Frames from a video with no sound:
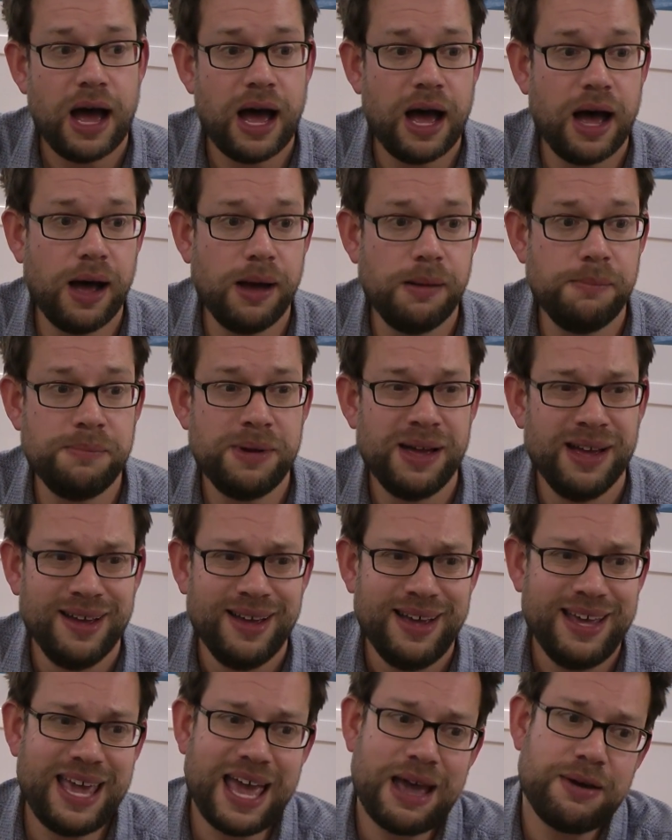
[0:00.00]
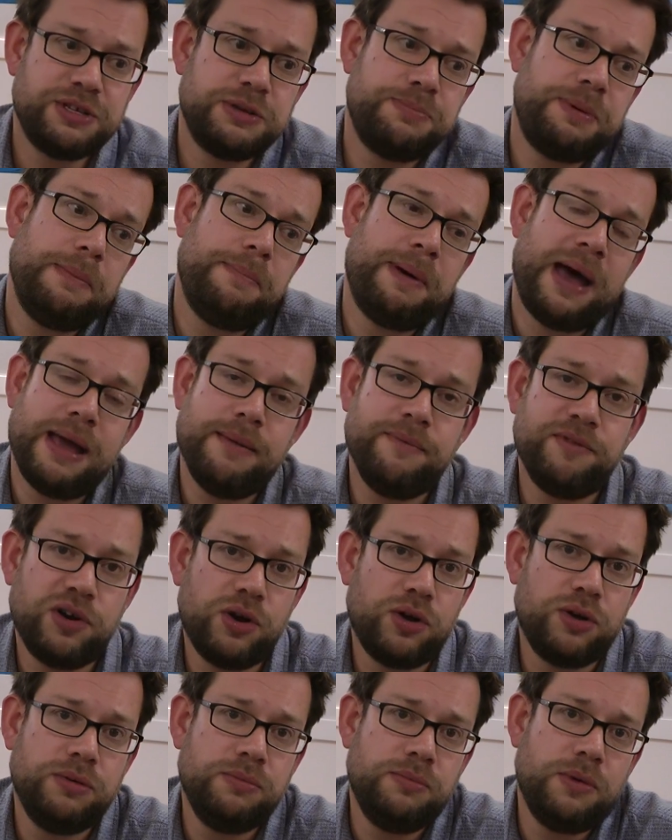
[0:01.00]
yeah, it was a bit
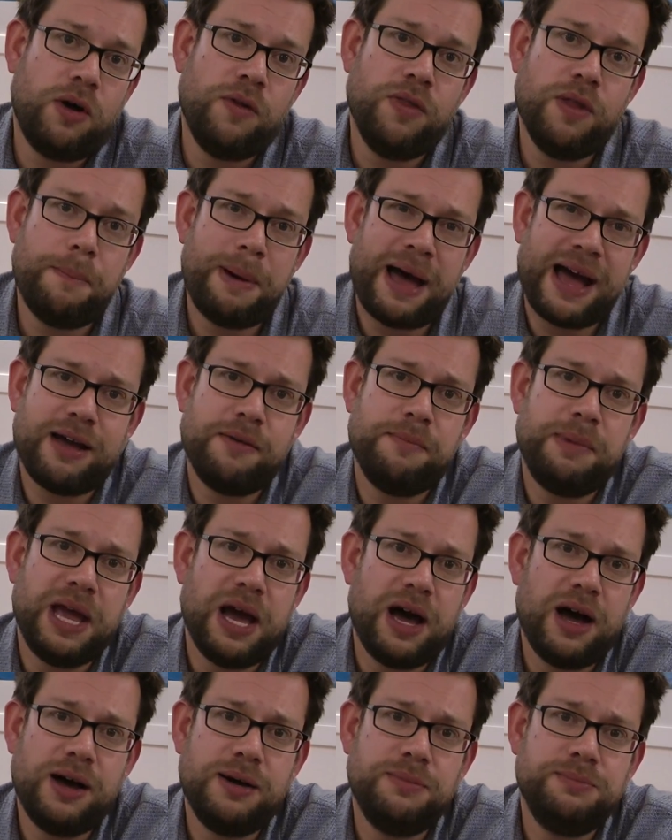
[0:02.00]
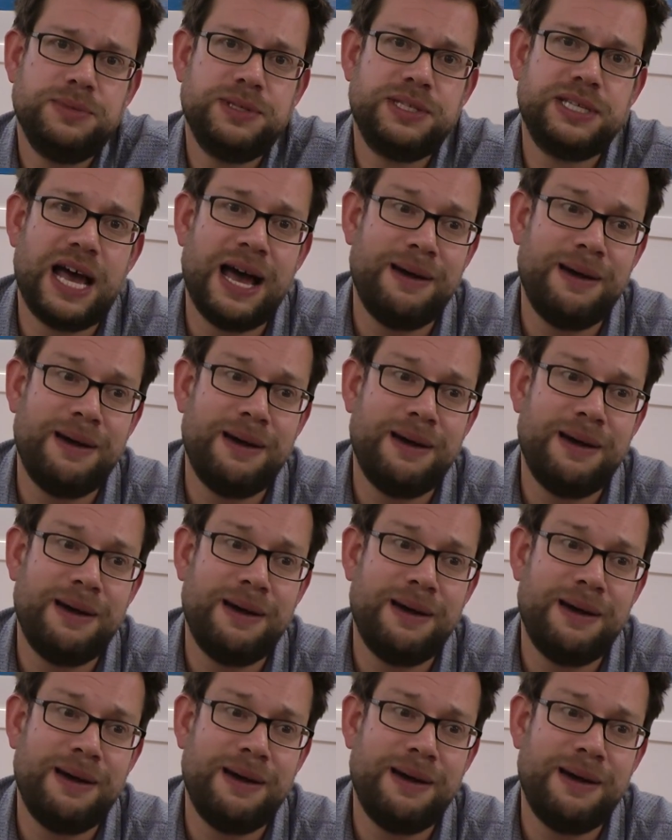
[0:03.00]
painful on the back of my arms